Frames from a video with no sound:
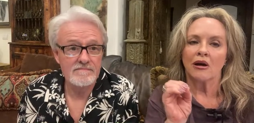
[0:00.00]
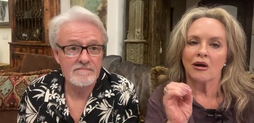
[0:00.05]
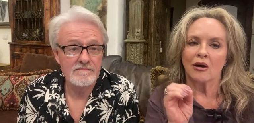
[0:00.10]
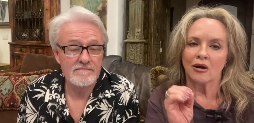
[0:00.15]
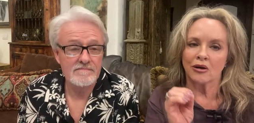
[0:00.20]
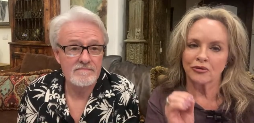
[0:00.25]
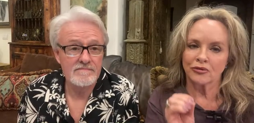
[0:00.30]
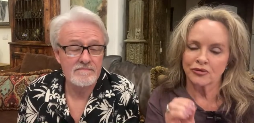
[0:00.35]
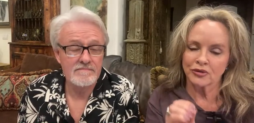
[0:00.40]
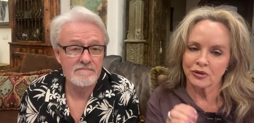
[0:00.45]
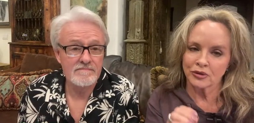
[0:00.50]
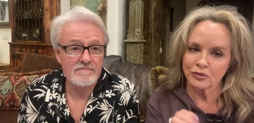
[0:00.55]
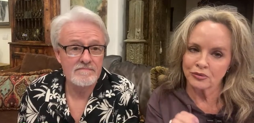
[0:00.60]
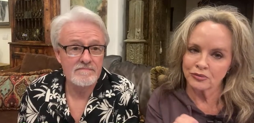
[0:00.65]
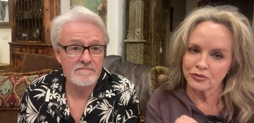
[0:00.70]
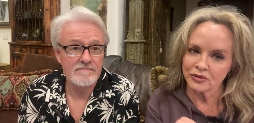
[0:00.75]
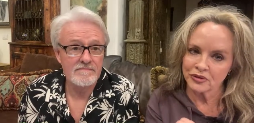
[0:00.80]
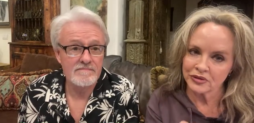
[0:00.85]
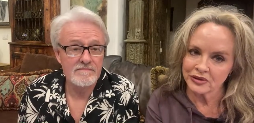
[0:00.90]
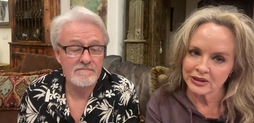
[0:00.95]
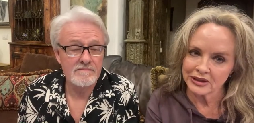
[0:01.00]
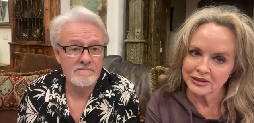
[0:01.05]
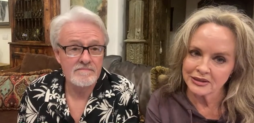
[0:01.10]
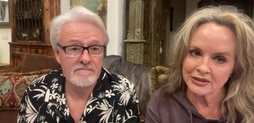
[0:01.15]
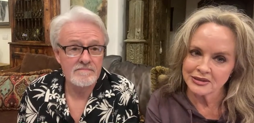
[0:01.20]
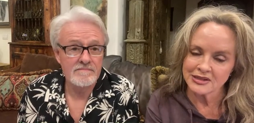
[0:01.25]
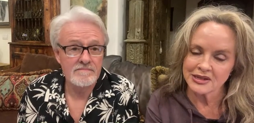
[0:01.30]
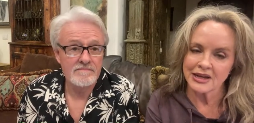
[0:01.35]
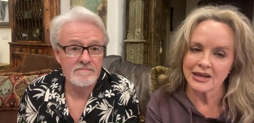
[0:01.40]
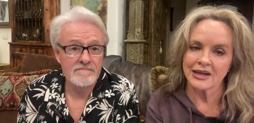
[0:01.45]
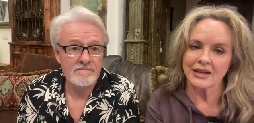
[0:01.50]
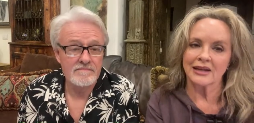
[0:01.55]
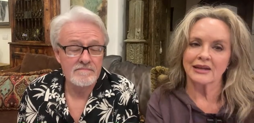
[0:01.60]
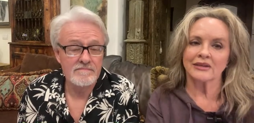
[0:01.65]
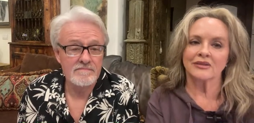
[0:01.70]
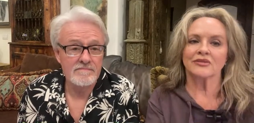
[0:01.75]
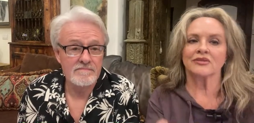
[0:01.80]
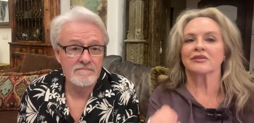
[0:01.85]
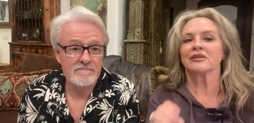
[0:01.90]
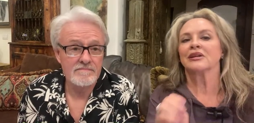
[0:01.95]
Speaker 1: Also, send a
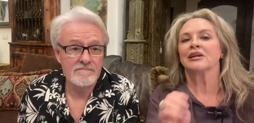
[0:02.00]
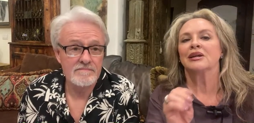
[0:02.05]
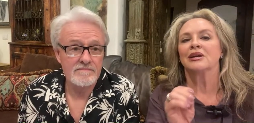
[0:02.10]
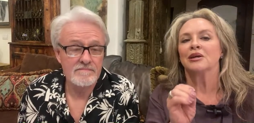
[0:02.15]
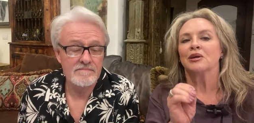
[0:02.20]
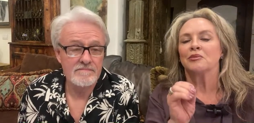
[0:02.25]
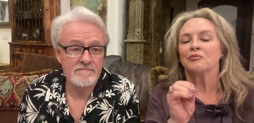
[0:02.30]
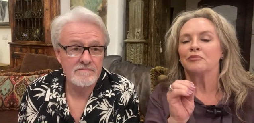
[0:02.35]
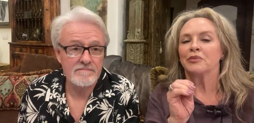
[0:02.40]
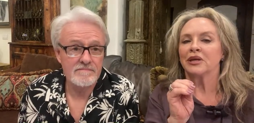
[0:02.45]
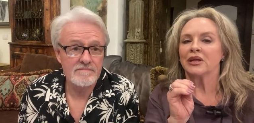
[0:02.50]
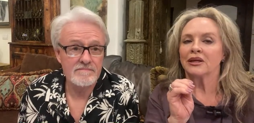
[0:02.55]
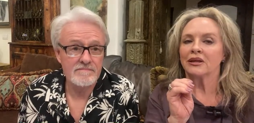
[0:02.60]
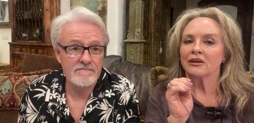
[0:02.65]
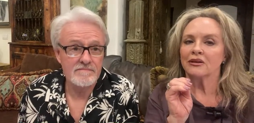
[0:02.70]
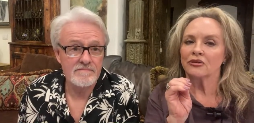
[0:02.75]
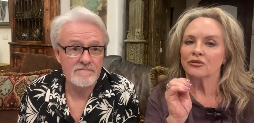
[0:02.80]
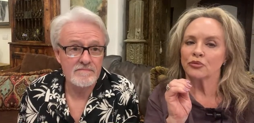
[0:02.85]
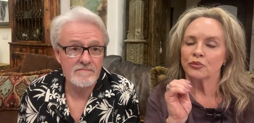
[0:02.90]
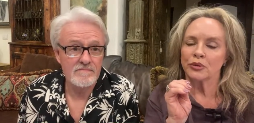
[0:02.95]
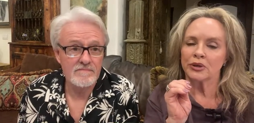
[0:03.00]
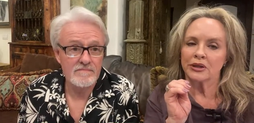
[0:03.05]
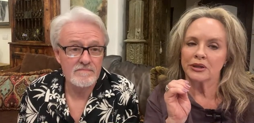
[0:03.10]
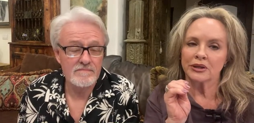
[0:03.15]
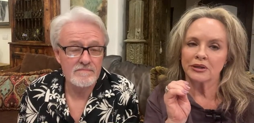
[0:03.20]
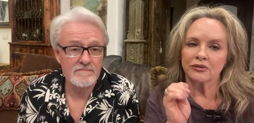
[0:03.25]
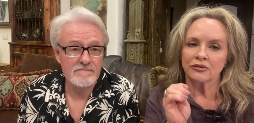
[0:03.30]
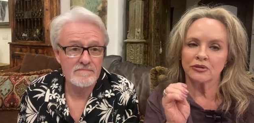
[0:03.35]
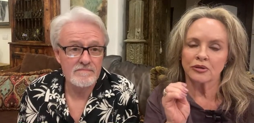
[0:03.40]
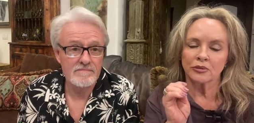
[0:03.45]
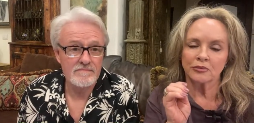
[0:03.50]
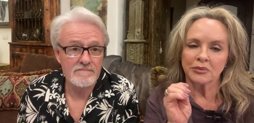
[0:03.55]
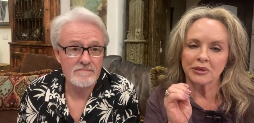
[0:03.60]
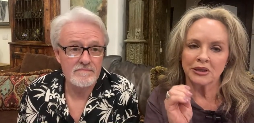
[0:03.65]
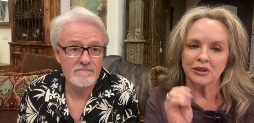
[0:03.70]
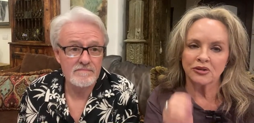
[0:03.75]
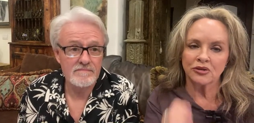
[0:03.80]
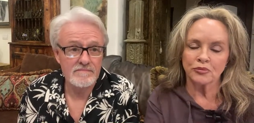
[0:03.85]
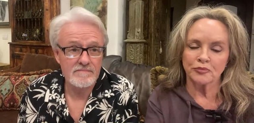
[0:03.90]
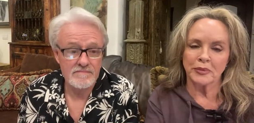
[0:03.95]
text because we get so
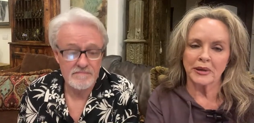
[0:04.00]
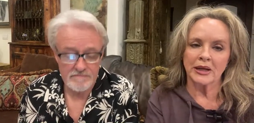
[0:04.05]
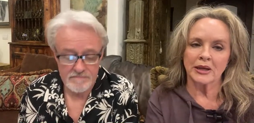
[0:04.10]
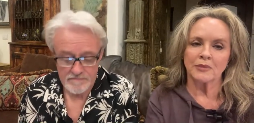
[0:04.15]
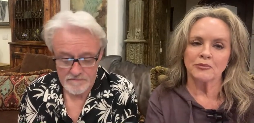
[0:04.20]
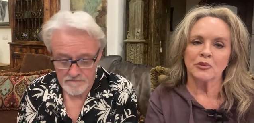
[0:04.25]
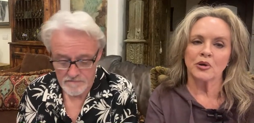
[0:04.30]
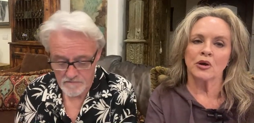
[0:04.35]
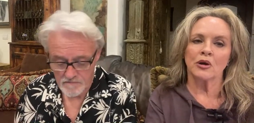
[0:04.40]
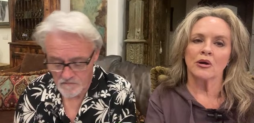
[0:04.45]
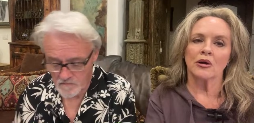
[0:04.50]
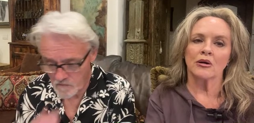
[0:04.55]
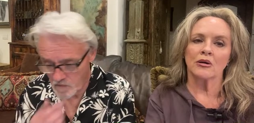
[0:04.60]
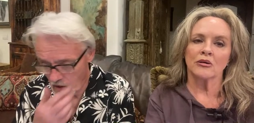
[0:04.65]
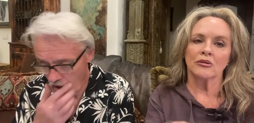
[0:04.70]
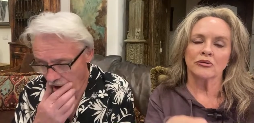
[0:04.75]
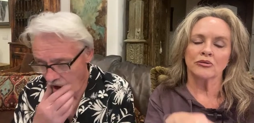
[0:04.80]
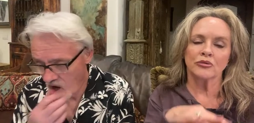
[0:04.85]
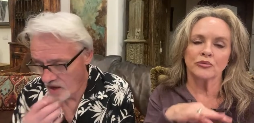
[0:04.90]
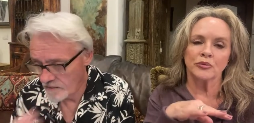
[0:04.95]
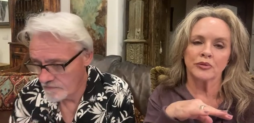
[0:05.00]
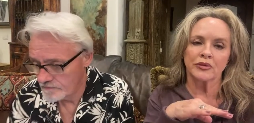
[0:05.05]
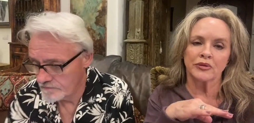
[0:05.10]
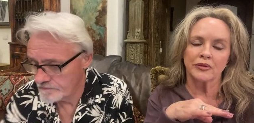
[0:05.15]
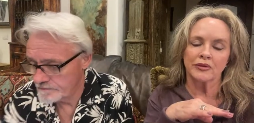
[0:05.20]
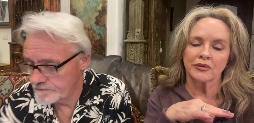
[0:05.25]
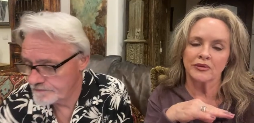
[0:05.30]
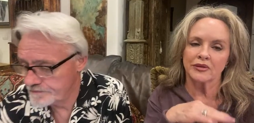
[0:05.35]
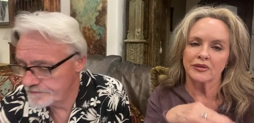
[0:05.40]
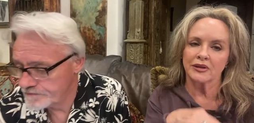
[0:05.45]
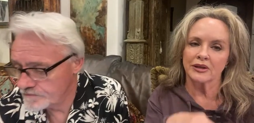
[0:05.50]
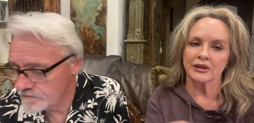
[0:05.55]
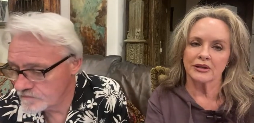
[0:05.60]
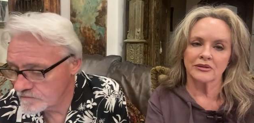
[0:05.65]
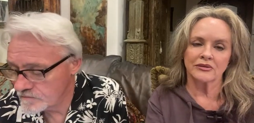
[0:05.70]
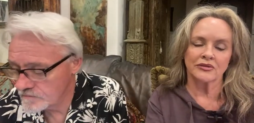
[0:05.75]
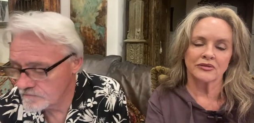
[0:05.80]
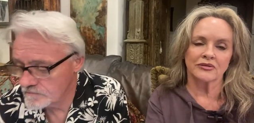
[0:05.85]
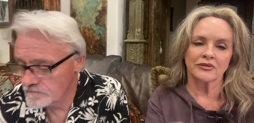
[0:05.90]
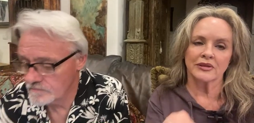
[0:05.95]
many spam calls with
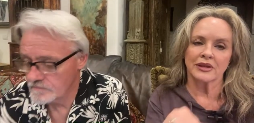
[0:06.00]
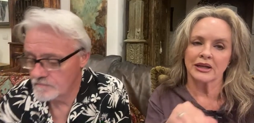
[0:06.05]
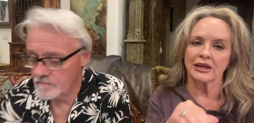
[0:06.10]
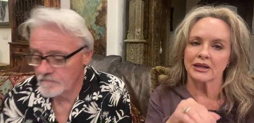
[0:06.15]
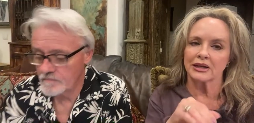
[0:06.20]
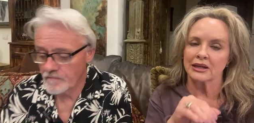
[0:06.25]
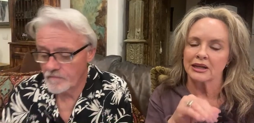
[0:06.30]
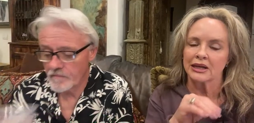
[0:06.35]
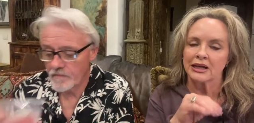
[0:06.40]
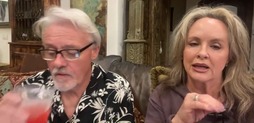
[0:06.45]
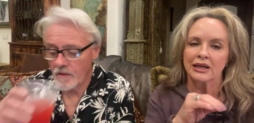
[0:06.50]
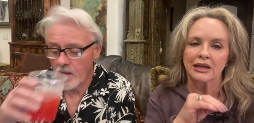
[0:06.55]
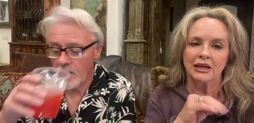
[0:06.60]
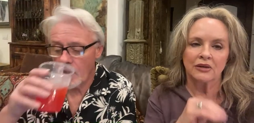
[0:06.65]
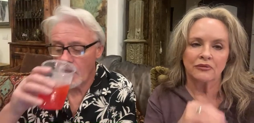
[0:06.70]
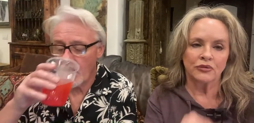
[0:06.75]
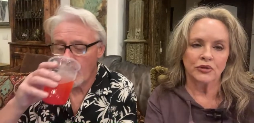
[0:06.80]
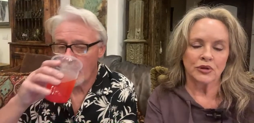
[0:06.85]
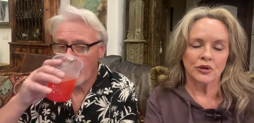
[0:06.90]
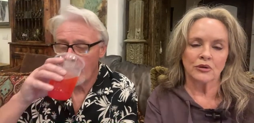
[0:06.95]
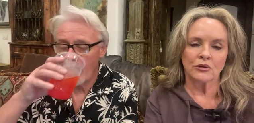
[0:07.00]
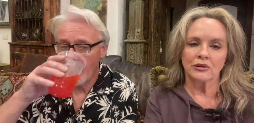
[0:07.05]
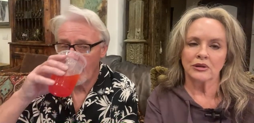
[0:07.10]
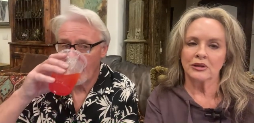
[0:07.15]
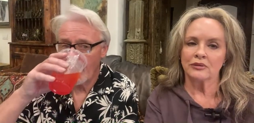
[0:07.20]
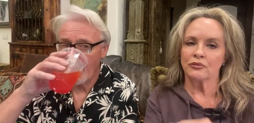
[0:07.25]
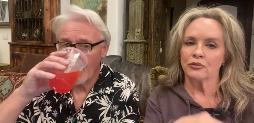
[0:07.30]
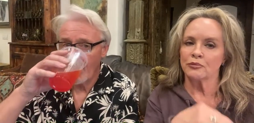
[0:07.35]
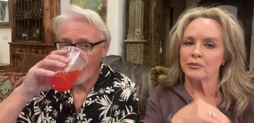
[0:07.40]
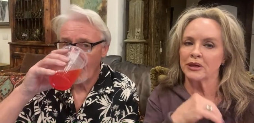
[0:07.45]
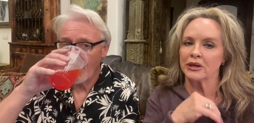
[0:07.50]
this that if you don't leave a